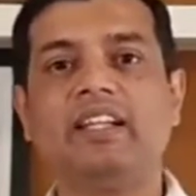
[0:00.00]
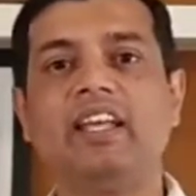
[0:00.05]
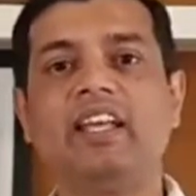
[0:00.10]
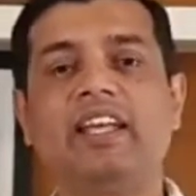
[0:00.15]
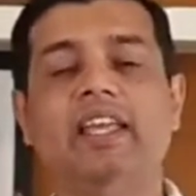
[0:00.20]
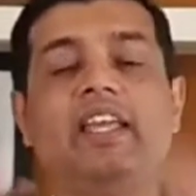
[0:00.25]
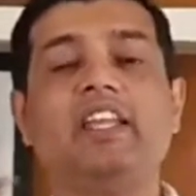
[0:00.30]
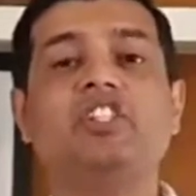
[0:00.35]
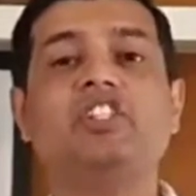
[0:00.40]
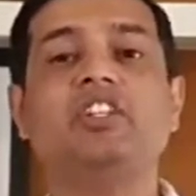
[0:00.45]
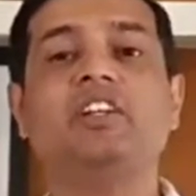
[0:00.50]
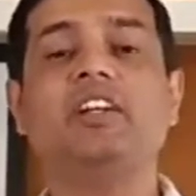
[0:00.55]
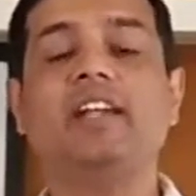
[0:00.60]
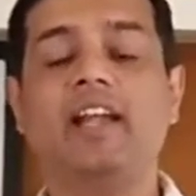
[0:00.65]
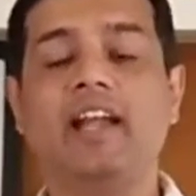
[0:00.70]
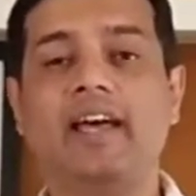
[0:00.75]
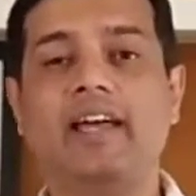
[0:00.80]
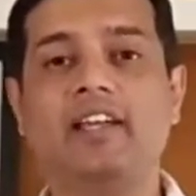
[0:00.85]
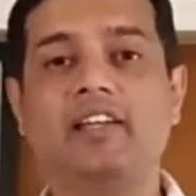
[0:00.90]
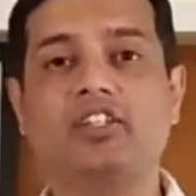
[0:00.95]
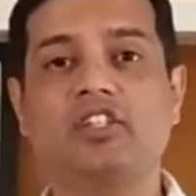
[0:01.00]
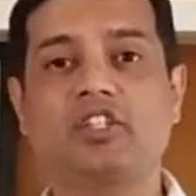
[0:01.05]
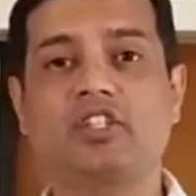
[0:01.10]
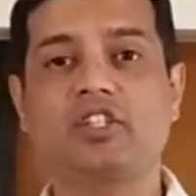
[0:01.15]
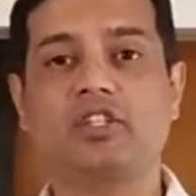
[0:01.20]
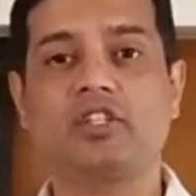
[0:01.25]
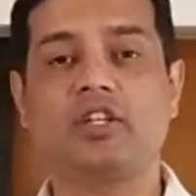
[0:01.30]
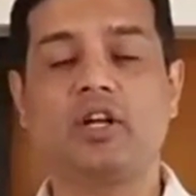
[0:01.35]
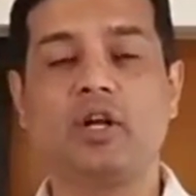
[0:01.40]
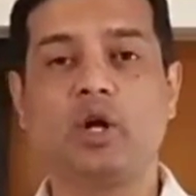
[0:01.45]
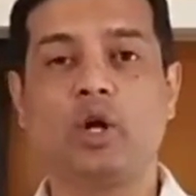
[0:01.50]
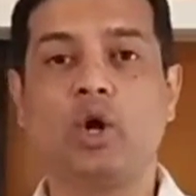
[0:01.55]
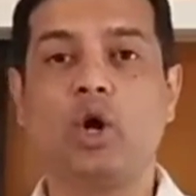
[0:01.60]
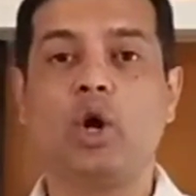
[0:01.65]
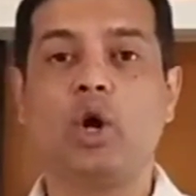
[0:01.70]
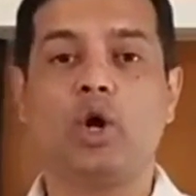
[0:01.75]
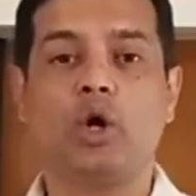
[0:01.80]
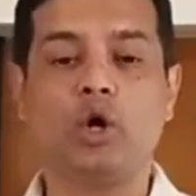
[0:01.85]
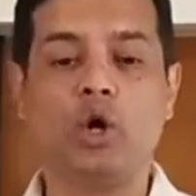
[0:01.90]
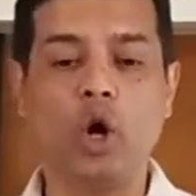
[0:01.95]
The Israelites,
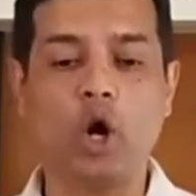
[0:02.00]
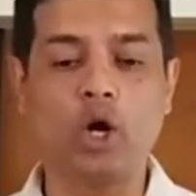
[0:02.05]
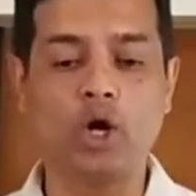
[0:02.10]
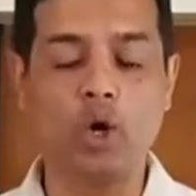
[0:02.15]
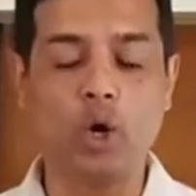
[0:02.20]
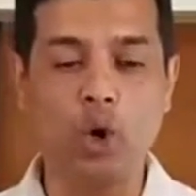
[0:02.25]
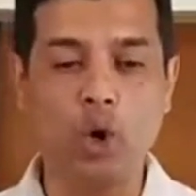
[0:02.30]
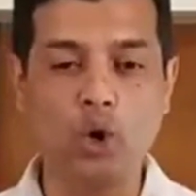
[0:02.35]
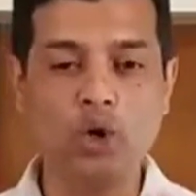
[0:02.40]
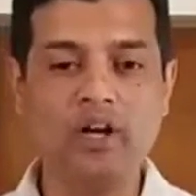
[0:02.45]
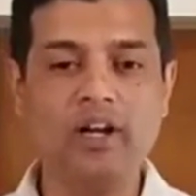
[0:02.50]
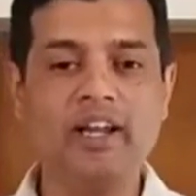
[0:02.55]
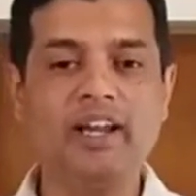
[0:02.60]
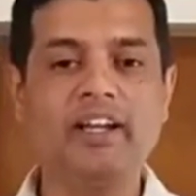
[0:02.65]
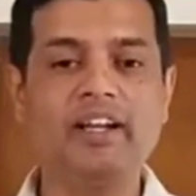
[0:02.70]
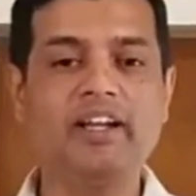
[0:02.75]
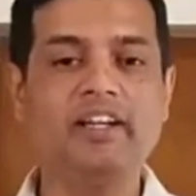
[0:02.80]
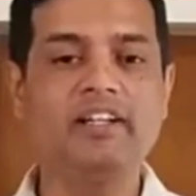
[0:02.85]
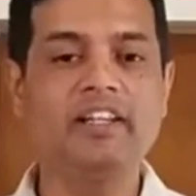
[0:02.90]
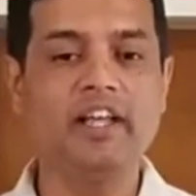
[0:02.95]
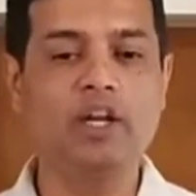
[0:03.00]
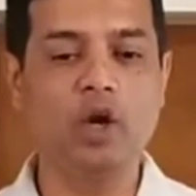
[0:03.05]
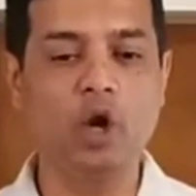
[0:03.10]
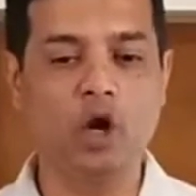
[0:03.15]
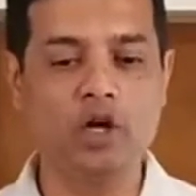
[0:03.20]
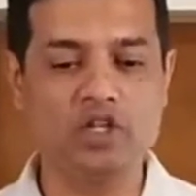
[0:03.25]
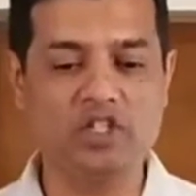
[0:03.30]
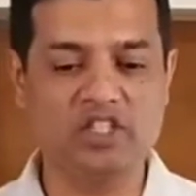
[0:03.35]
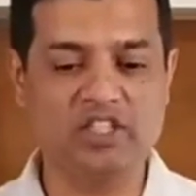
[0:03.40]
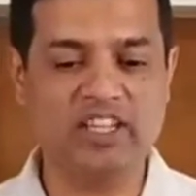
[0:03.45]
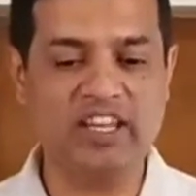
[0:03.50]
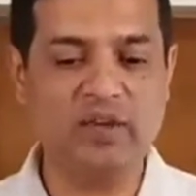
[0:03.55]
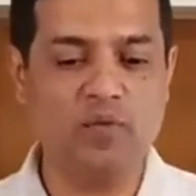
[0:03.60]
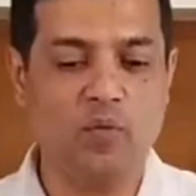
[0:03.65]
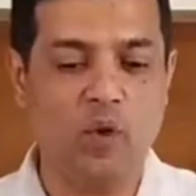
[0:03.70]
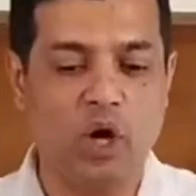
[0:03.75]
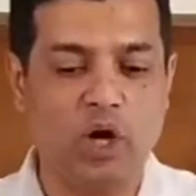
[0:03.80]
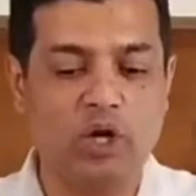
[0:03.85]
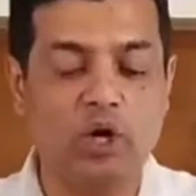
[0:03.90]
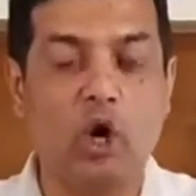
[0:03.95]
not only did they not see
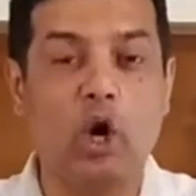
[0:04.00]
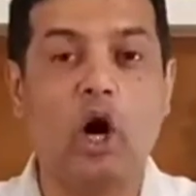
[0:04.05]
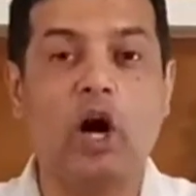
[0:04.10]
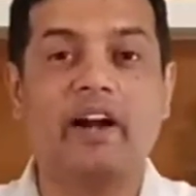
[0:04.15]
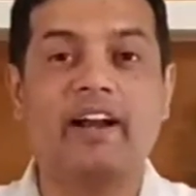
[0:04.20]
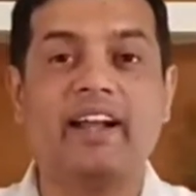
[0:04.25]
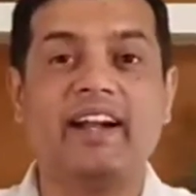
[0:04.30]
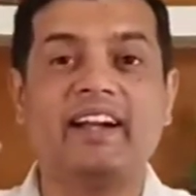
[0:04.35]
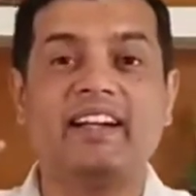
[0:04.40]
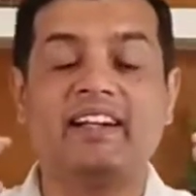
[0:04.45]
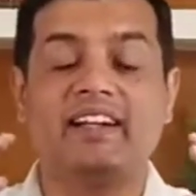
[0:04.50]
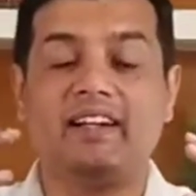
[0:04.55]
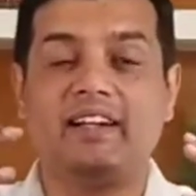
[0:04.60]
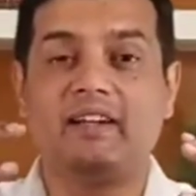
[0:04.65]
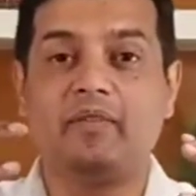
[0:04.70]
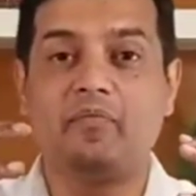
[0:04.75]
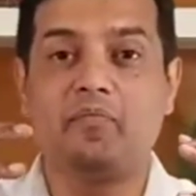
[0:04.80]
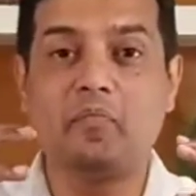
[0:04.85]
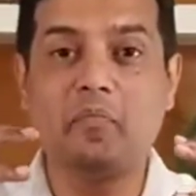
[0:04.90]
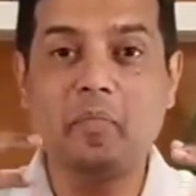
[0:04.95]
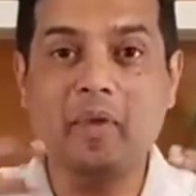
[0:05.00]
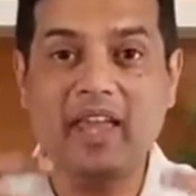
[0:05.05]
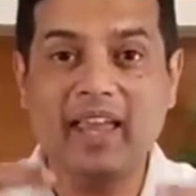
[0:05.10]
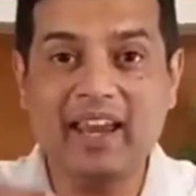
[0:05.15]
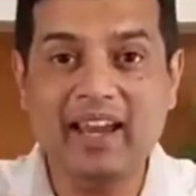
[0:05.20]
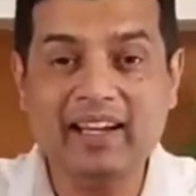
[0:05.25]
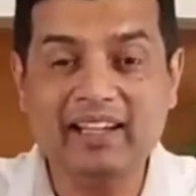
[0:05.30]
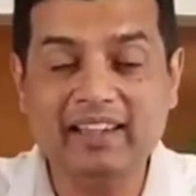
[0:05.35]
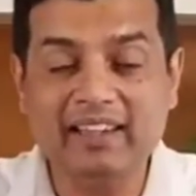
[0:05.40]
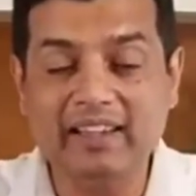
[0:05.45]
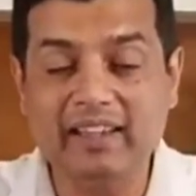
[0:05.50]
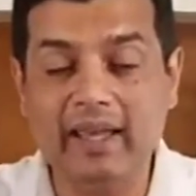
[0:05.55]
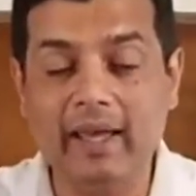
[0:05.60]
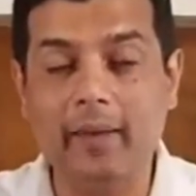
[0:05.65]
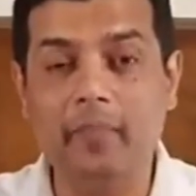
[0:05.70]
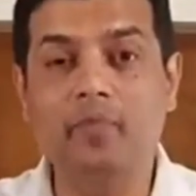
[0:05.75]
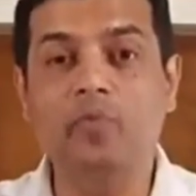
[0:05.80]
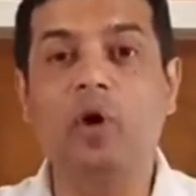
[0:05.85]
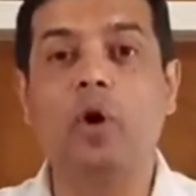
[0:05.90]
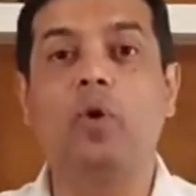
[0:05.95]
what God had made
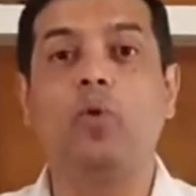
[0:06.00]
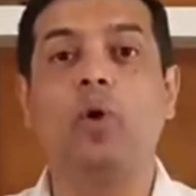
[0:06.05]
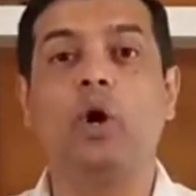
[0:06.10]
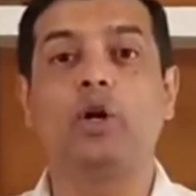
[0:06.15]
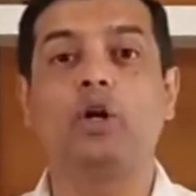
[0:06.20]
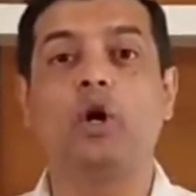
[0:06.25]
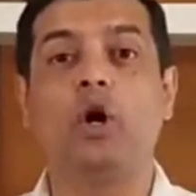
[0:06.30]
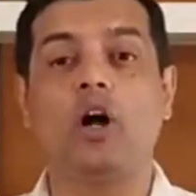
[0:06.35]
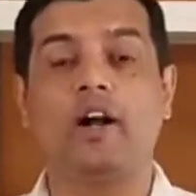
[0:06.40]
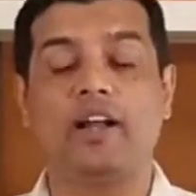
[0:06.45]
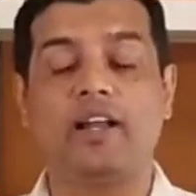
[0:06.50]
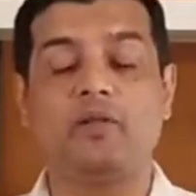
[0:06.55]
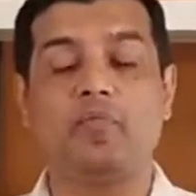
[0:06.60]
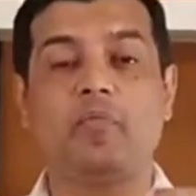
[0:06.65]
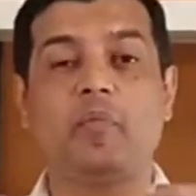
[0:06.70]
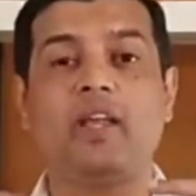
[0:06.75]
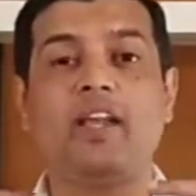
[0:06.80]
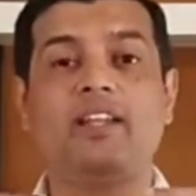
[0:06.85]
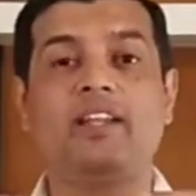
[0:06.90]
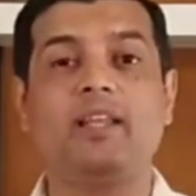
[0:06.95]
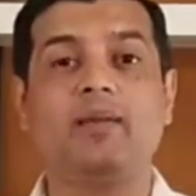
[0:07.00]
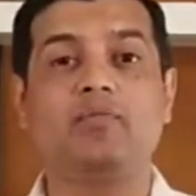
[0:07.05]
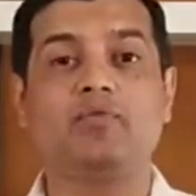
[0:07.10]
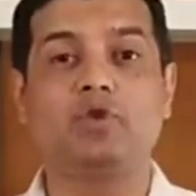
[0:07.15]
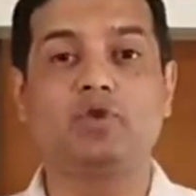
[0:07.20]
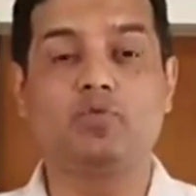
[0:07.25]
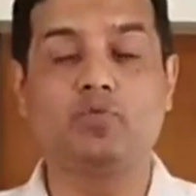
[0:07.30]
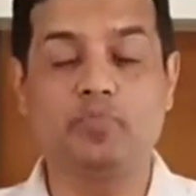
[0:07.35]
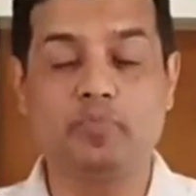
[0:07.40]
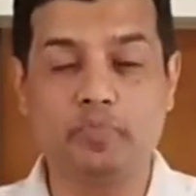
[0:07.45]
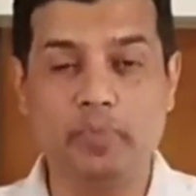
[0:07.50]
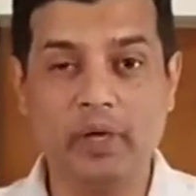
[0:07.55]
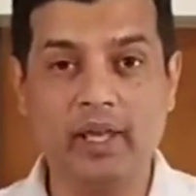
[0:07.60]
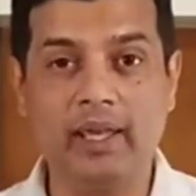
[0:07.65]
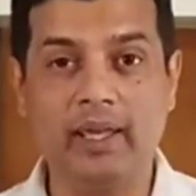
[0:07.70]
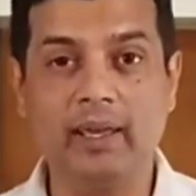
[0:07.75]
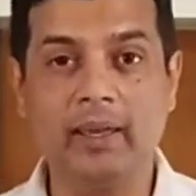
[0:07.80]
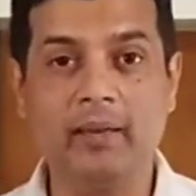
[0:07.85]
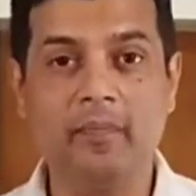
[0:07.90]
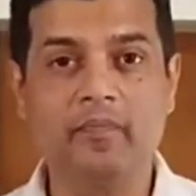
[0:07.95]
them or what God had made them to
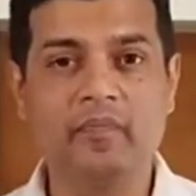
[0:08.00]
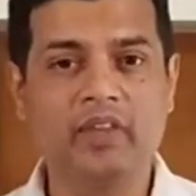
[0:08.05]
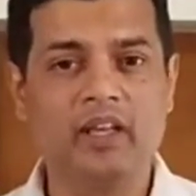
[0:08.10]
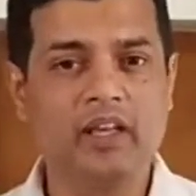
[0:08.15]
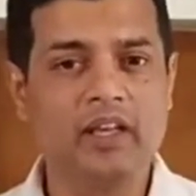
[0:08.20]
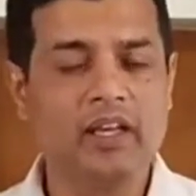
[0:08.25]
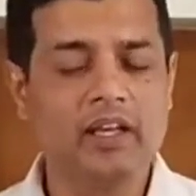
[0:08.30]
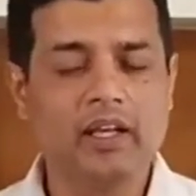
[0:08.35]
be,